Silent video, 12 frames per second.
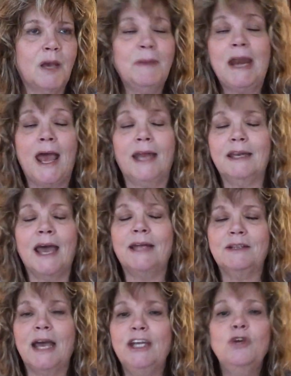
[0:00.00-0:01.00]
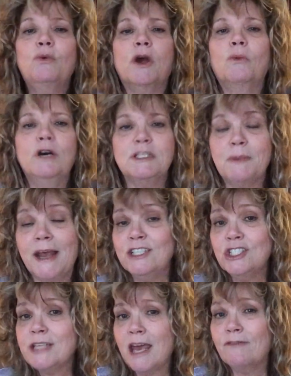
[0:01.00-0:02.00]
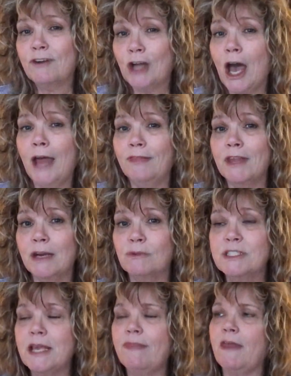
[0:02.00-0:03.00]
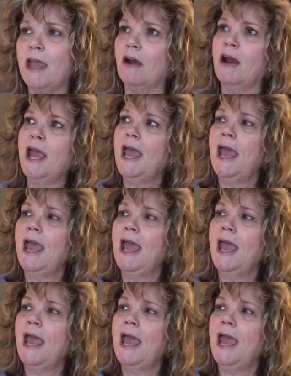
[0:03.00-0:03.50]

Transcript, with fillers: I mean, I, I knew where it was, but I just kind of forgotten that it was in there.